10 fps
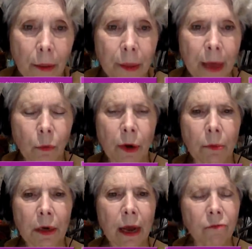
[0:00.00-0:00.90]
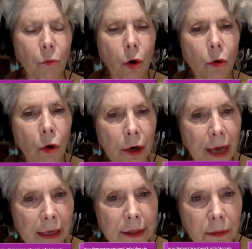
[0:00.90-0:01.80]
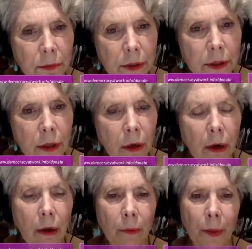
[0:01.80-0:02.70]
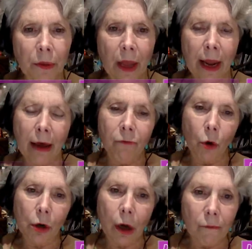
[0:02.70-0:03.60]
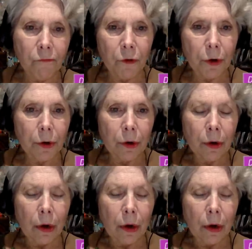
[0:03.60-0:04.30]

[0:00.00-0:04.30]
that women have more orgasms, that they have more comfort,